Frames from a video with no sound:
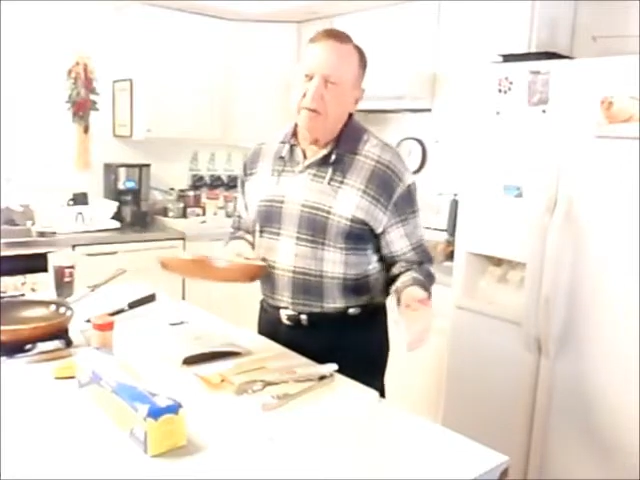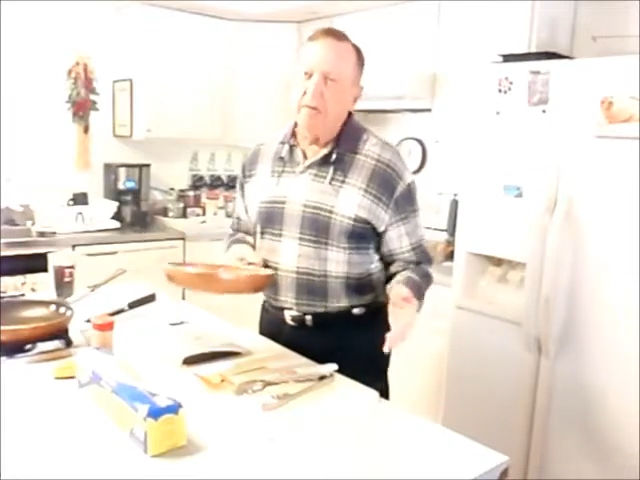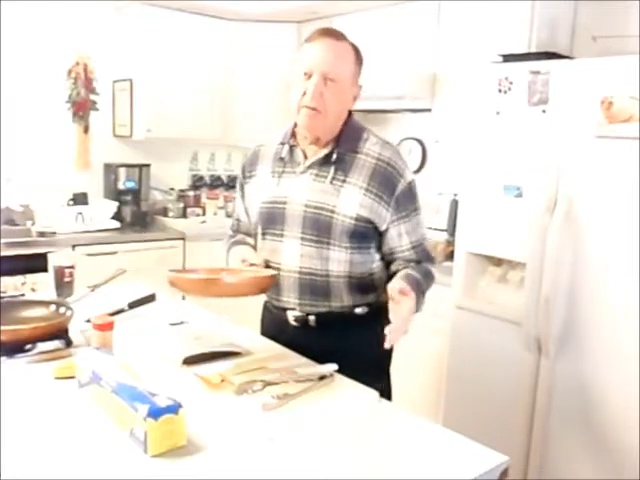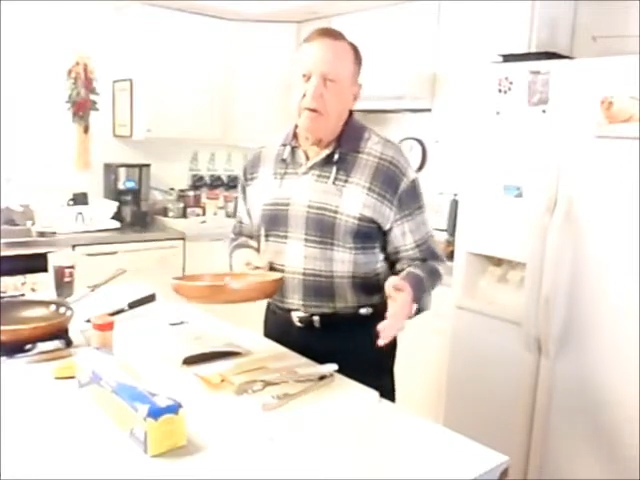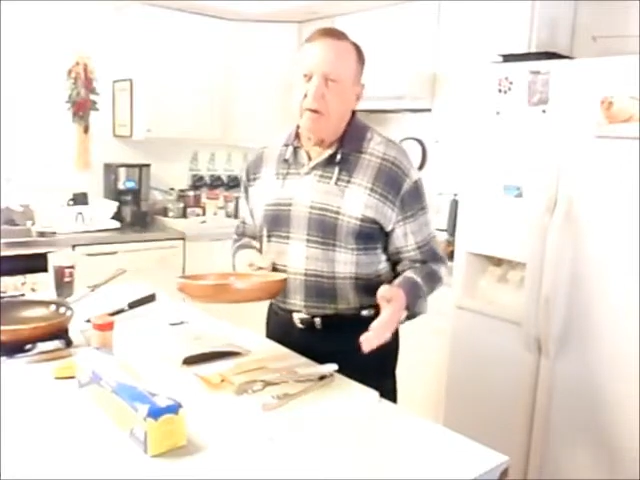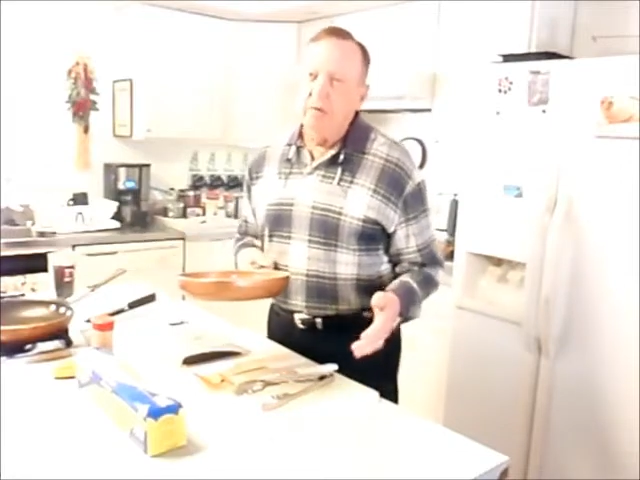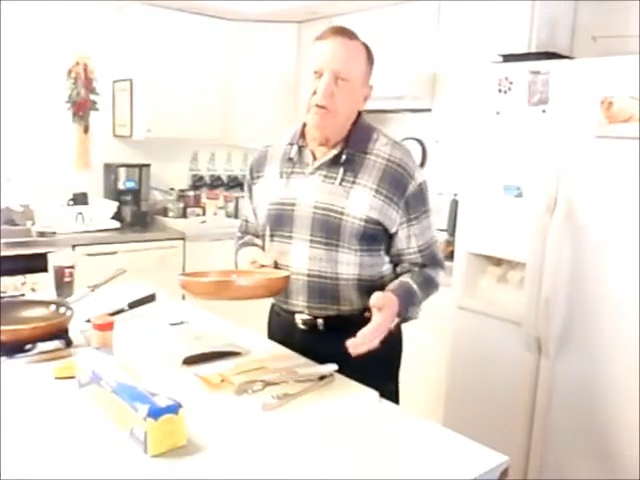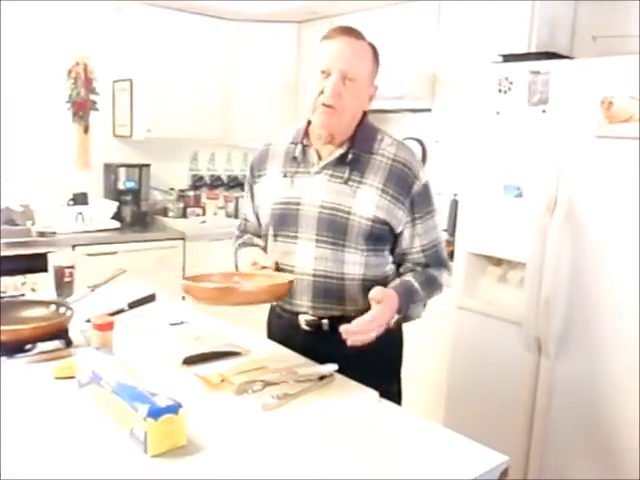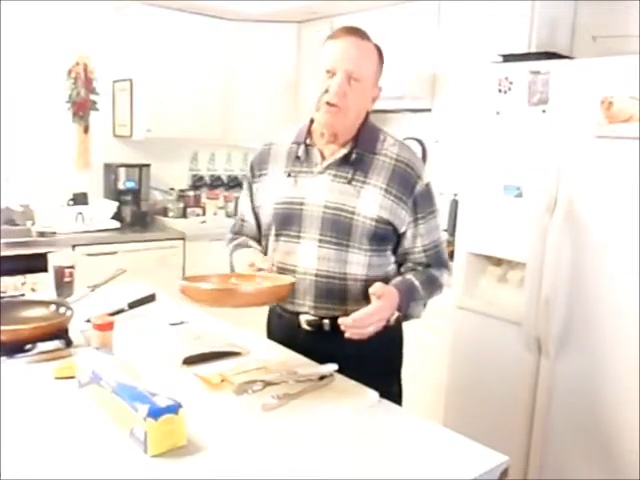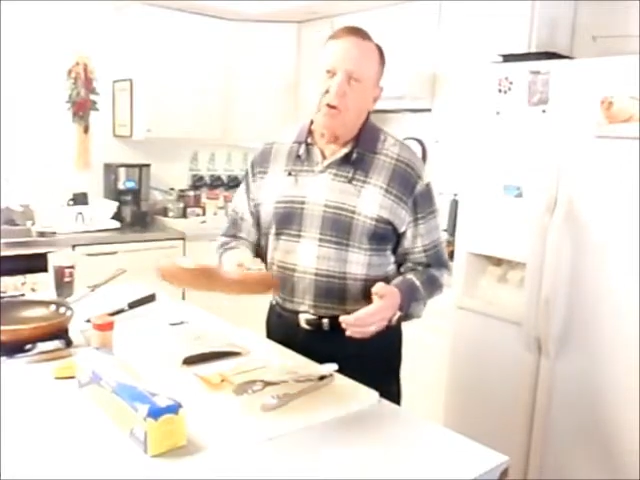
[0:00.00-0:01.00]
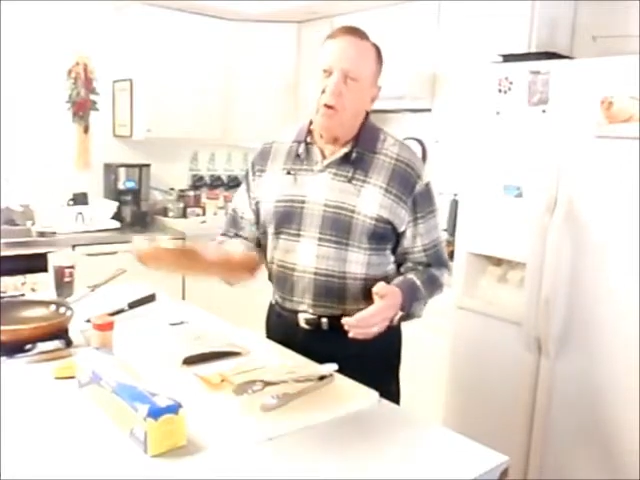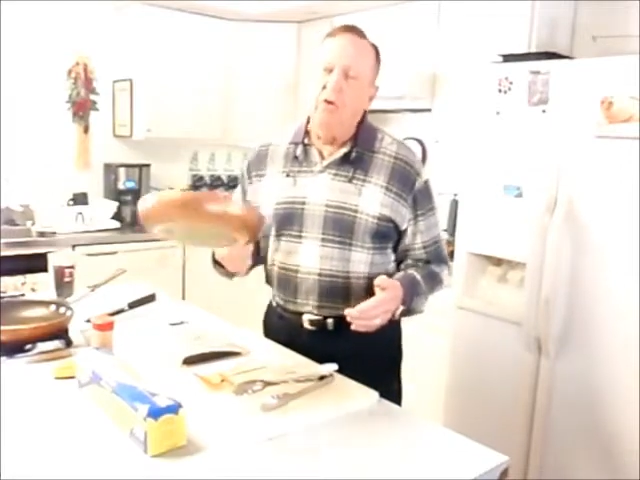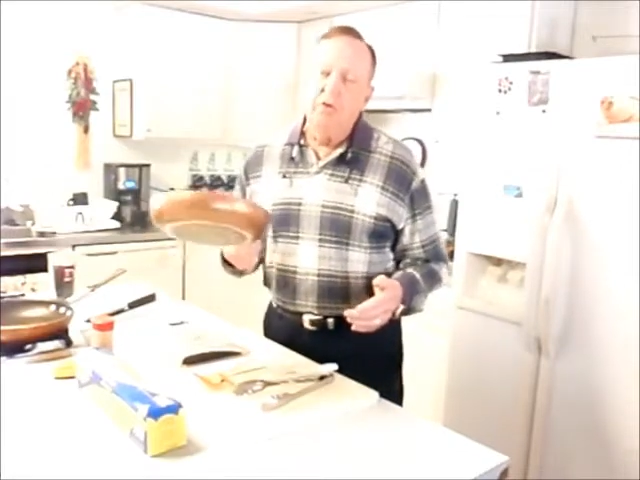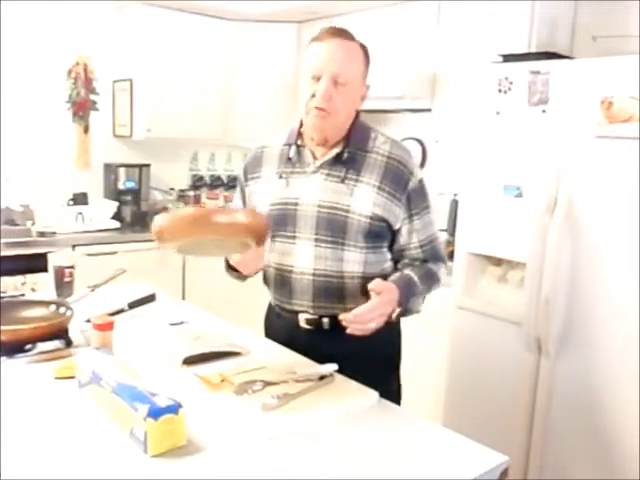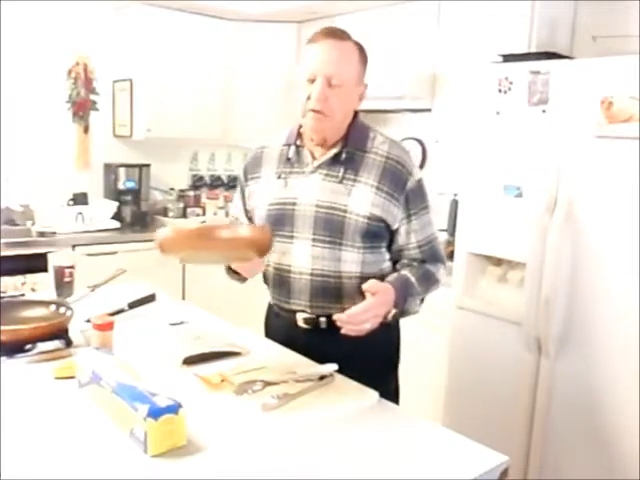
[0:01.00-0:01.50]
or on the
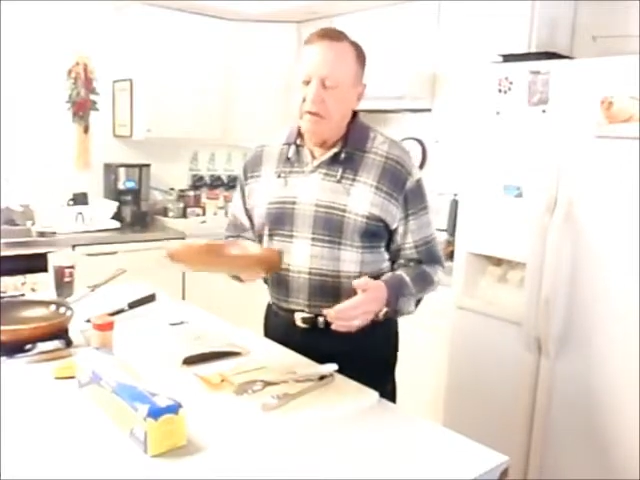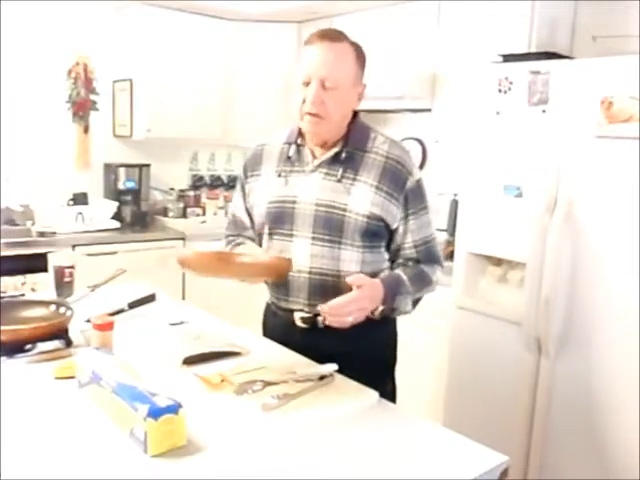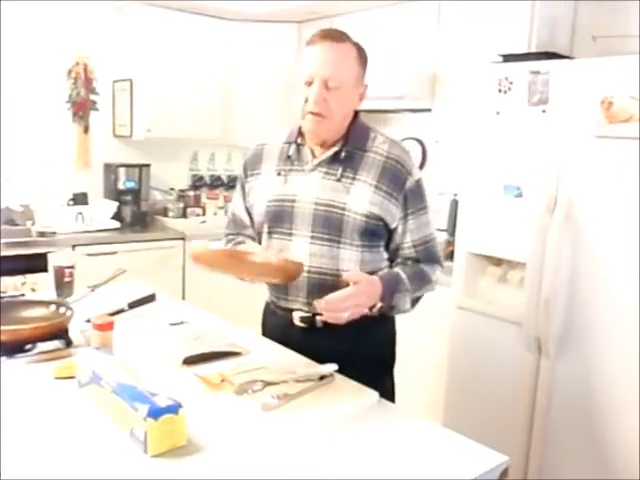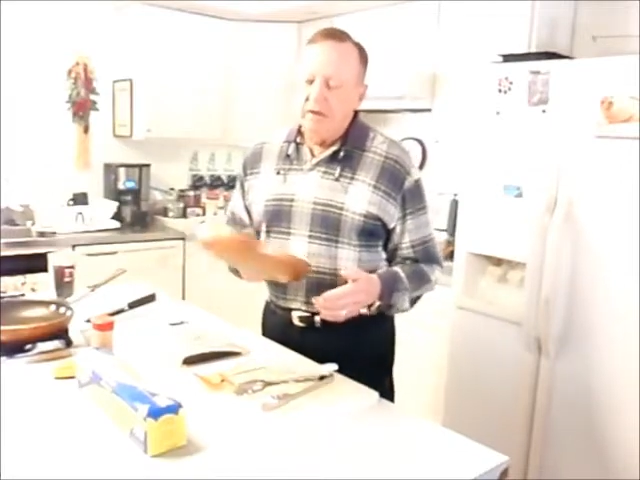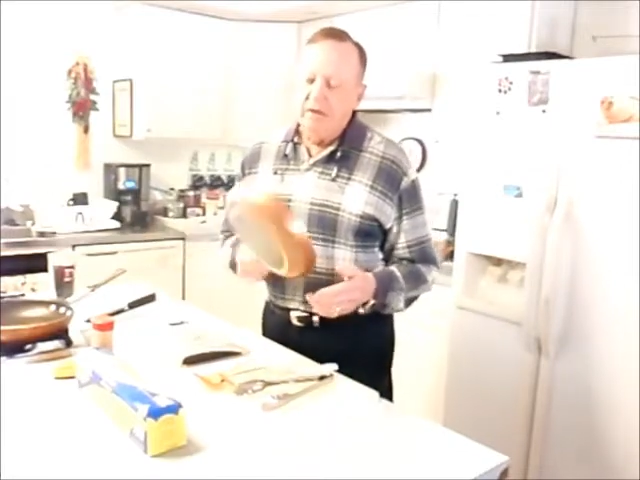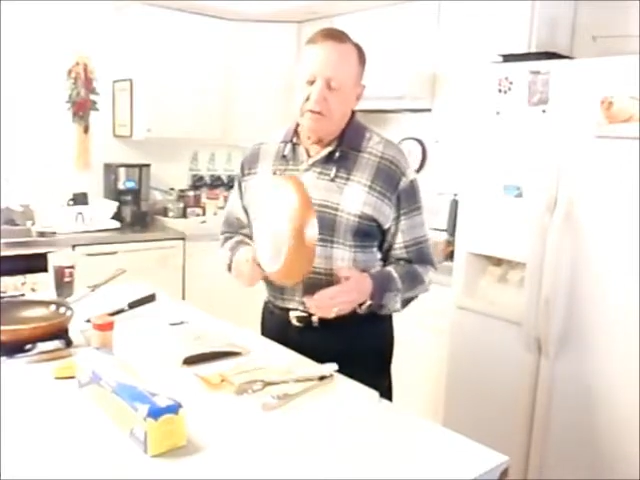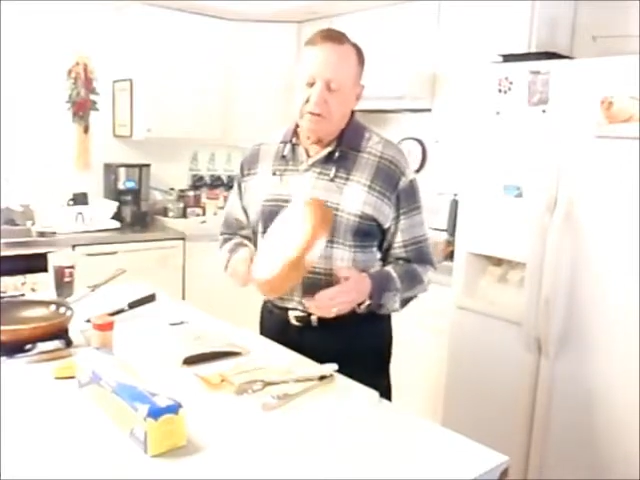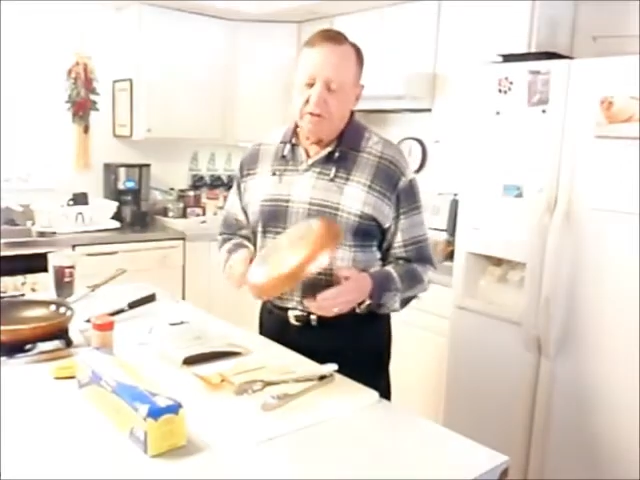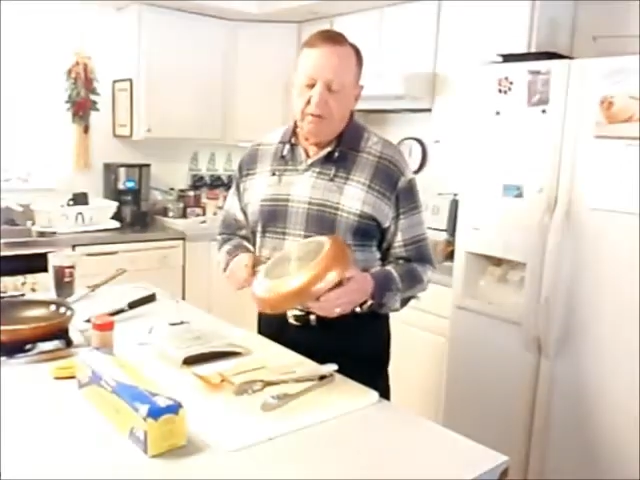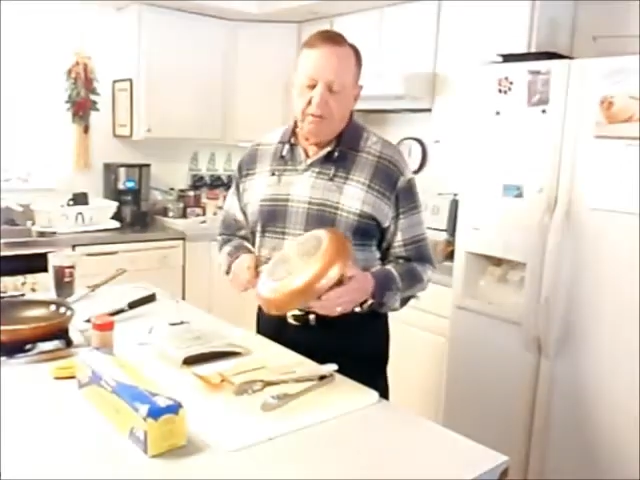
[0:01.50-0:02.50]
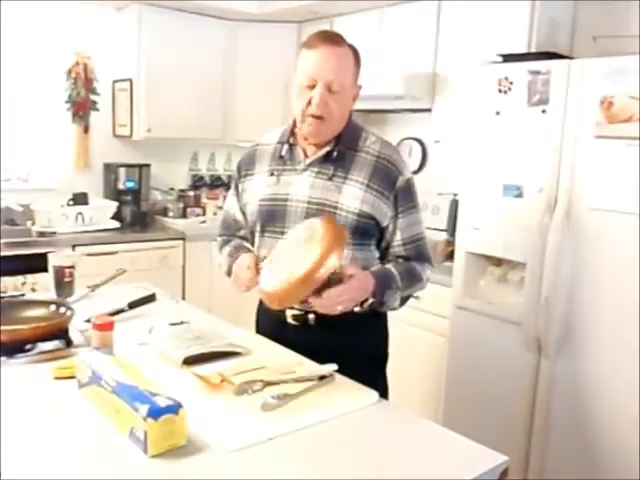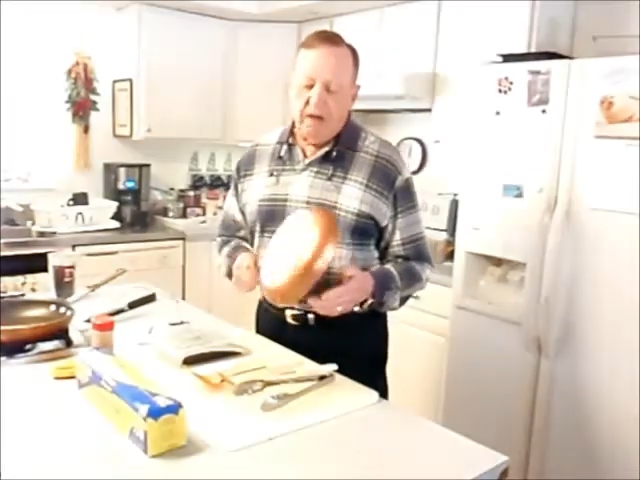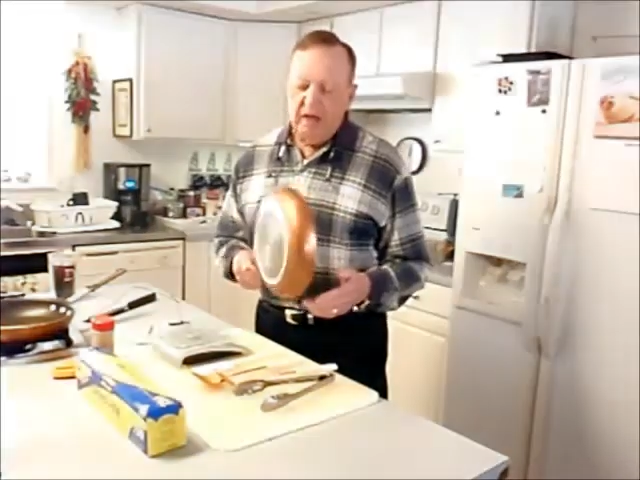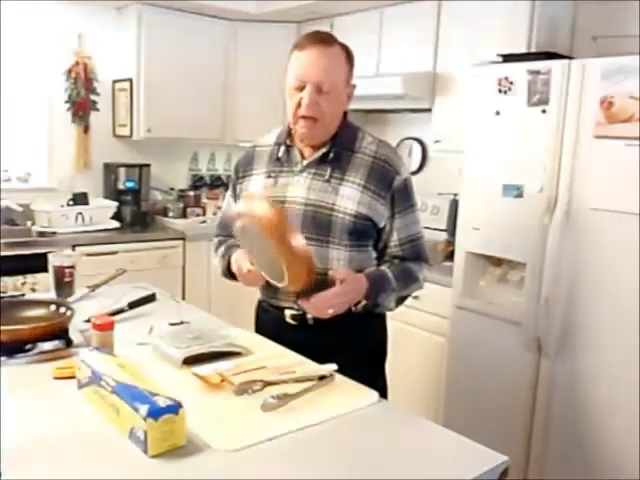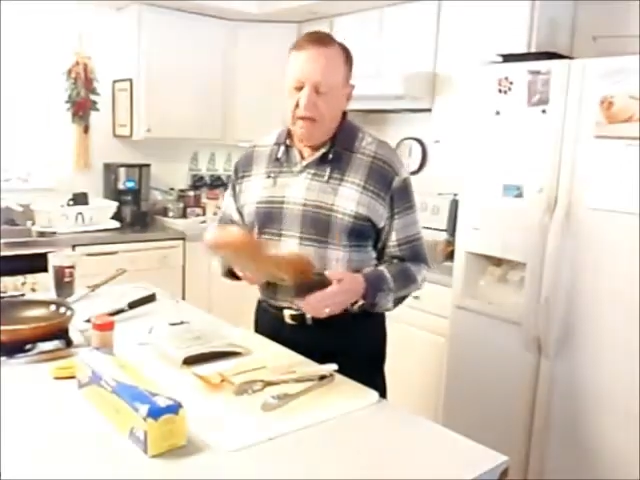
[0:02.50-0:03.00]
stove and stuff
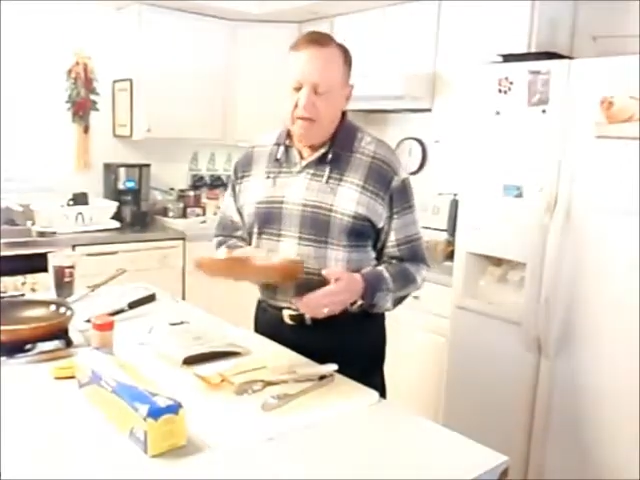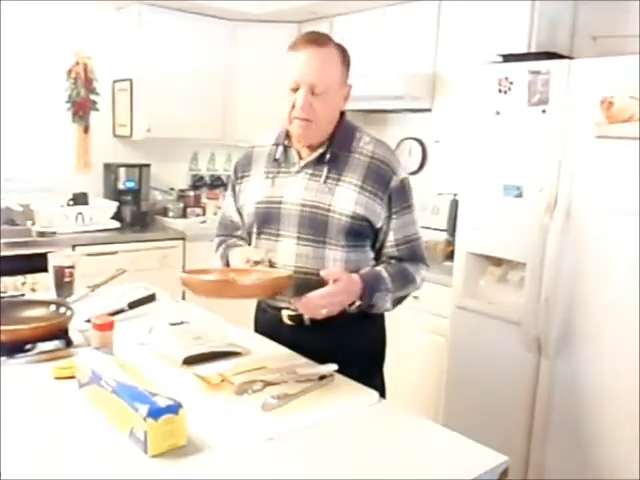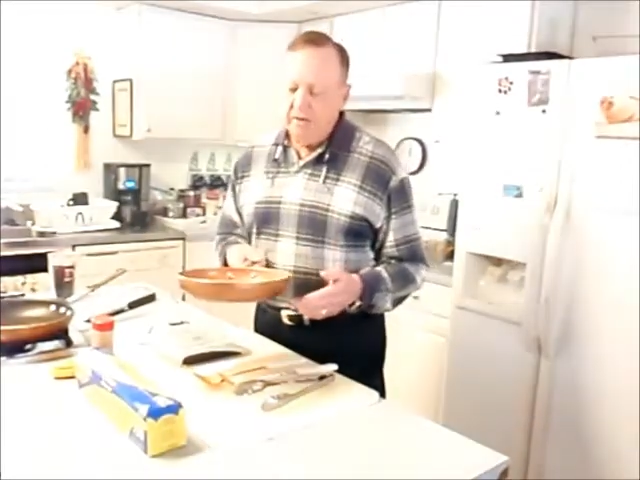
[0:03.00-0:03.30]
like that.